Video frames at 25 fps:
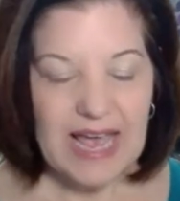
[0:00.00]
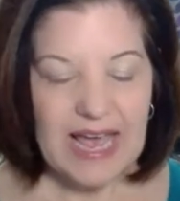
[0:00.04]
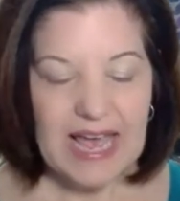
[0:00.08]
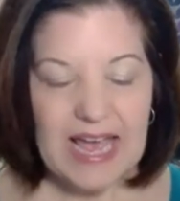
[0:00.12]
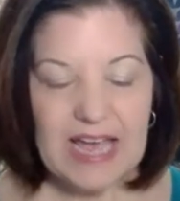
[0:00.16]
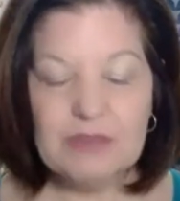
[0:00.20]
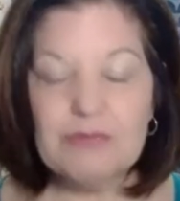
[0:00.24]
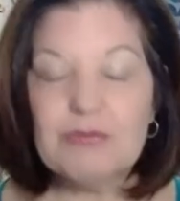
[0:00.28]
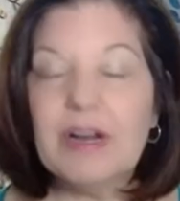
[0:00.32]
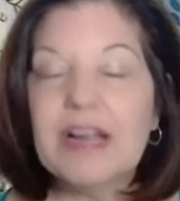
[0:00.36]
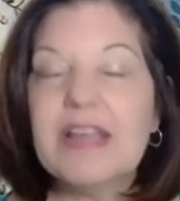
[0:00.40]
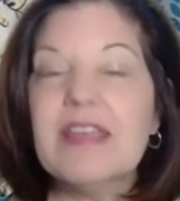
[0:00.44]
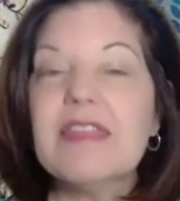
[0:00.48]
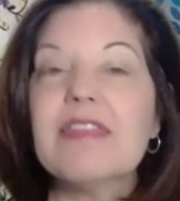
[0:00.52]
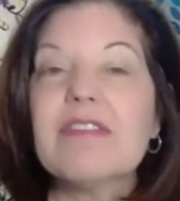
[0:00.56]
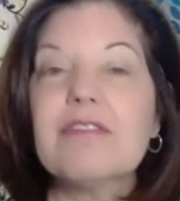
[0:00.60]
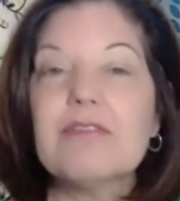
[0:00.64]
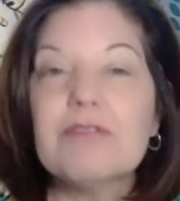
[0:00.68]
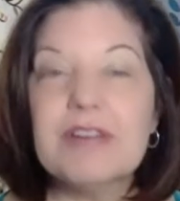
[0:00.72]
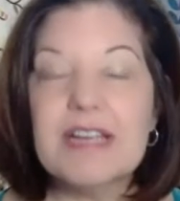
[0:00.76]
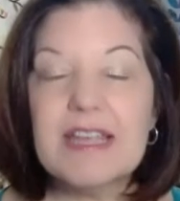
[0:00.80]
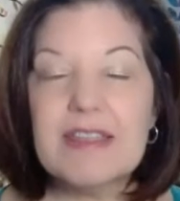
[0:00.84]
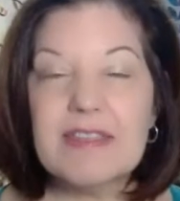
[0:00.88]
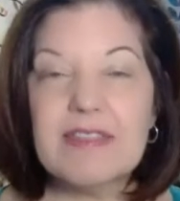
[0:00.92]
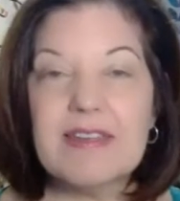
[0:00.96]
and write
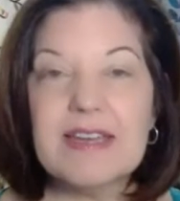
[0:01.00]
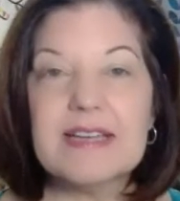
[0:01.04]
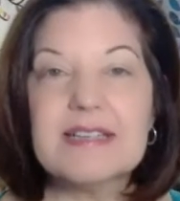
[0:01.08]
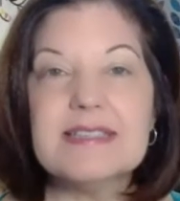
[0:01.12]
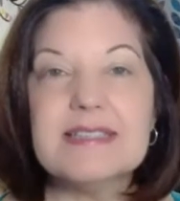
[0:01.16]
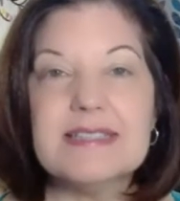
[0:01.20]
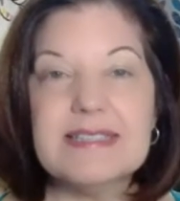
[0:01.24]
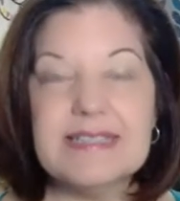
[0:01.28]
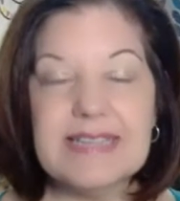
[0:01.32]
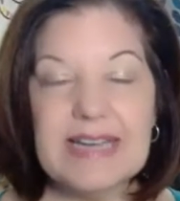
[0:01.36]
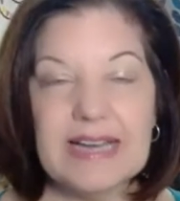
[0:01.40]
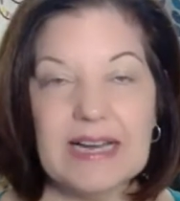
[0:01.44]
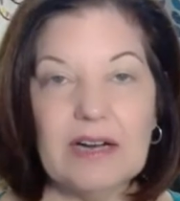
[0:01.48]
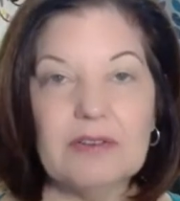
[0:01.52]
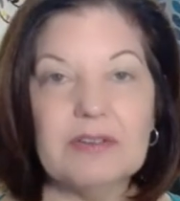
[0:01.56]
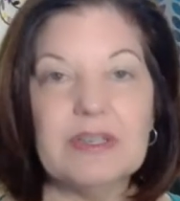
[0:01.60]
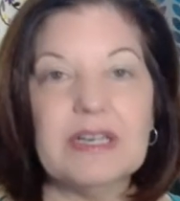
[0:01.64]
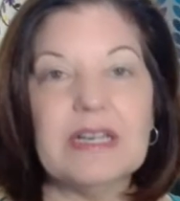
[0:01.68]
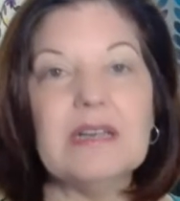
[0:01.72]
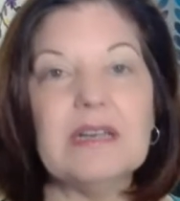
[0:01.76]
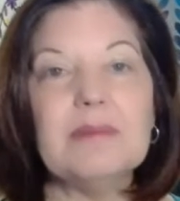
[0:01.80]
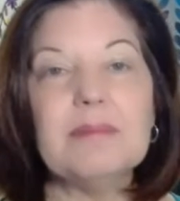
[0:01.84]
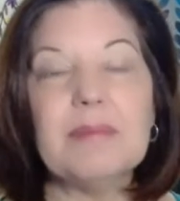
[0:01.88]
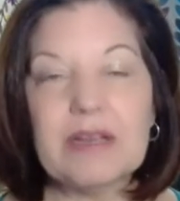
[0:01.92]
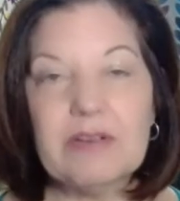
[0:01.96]
3 things down
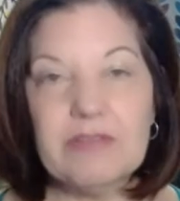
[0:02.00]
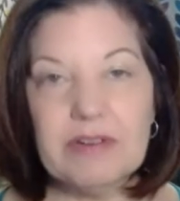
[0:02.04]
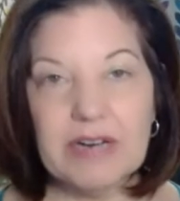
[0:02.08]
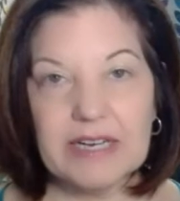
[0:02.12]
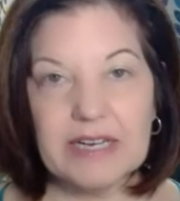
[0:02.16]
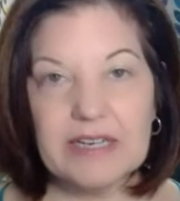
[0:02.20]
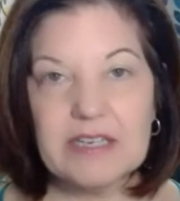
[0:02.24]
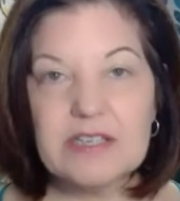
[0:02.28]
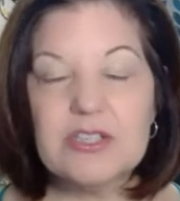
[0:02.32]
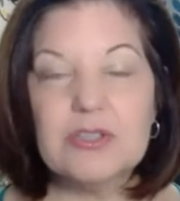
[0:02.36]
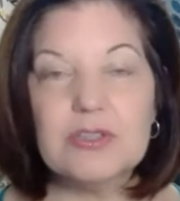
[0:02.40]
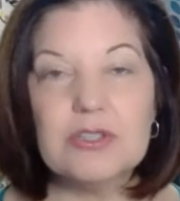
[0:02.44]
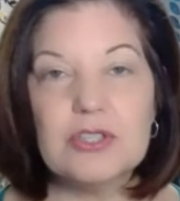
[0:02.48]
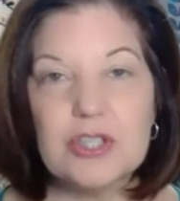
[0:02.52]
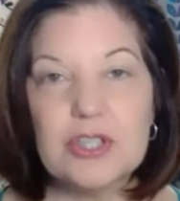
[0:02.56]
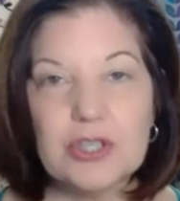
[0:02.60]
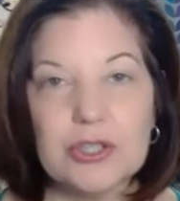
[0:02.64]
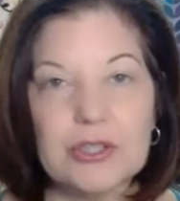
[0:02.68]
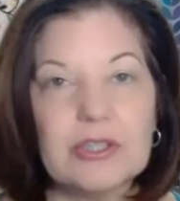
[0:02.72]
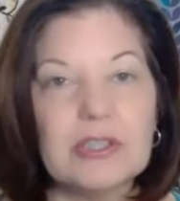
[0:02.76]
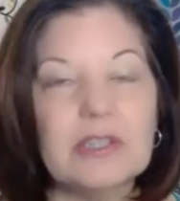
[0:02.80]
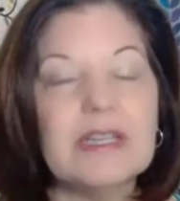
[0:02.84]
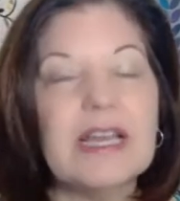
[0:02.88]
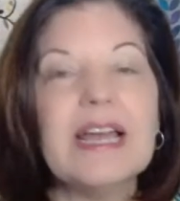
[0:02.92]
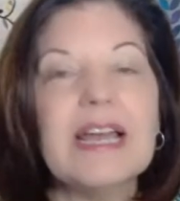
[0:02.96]
in my gratitude
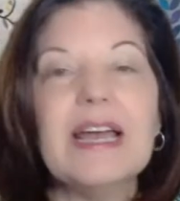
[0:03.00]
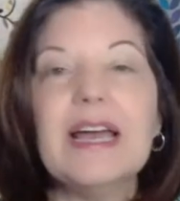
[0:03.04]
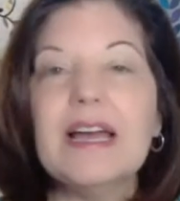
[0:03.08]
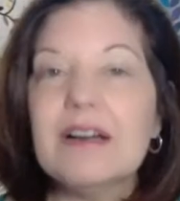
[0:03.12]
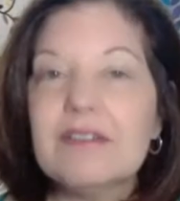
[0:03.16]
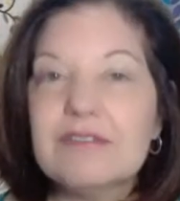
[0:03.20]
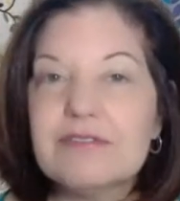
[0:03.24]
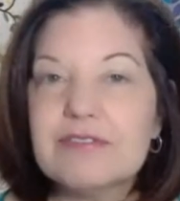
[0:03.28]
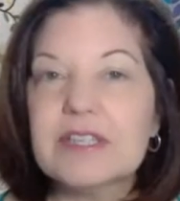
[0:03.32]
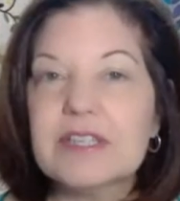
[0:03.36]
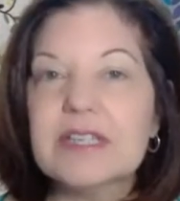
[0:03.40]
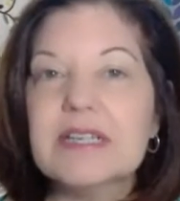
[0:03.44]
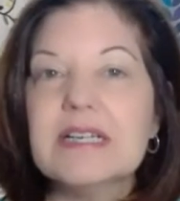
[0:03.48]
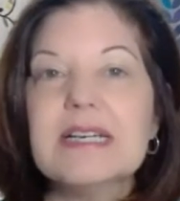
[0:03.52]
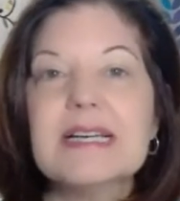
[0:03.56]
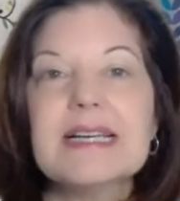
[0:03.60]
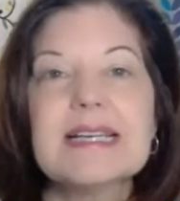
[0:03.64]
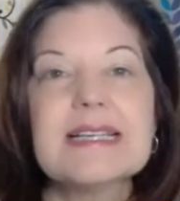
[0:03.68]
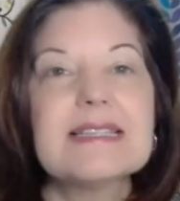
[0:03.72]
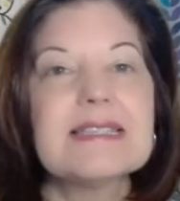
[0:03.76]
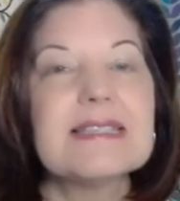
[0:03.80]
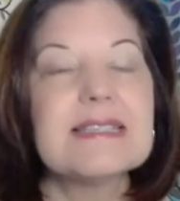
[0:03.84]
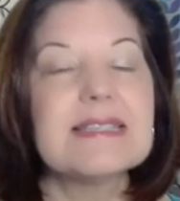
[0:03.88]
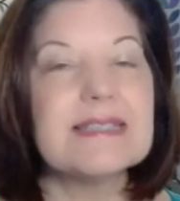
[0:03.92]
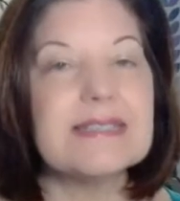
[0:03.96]
journal every
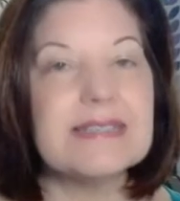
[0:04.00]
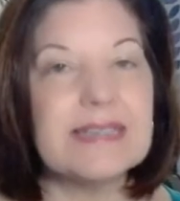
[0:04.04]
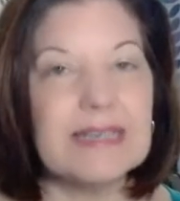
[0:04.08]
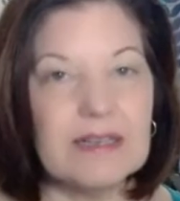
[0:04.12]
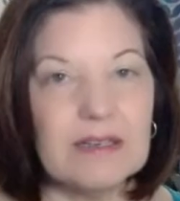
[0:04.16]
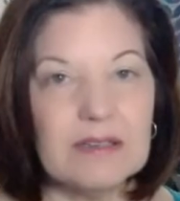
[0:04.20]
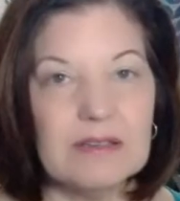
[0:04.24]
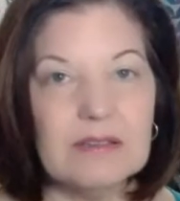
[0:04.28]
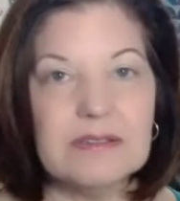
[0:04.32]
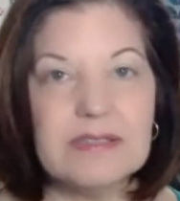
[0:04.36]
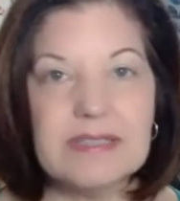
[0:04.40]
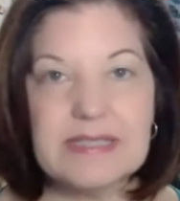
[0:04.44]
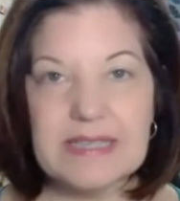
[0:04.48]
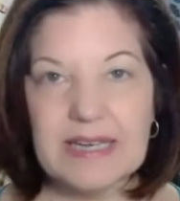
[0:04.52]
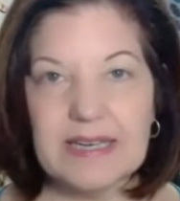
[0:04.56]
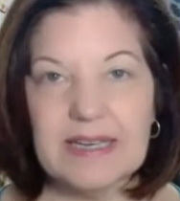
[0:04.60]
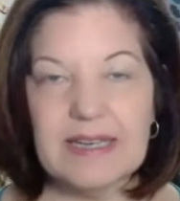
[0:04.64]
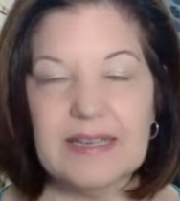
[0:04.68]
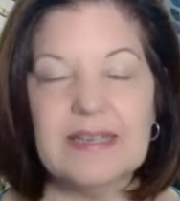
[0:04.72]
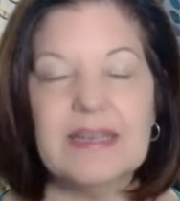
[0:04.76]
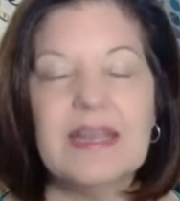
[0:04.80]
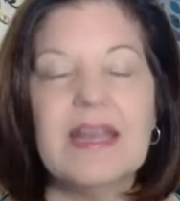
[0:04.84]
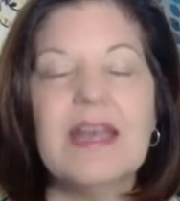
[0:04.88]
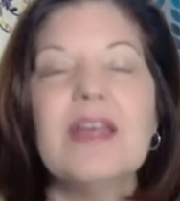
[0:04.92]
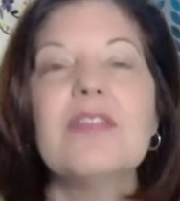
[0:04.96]
single day.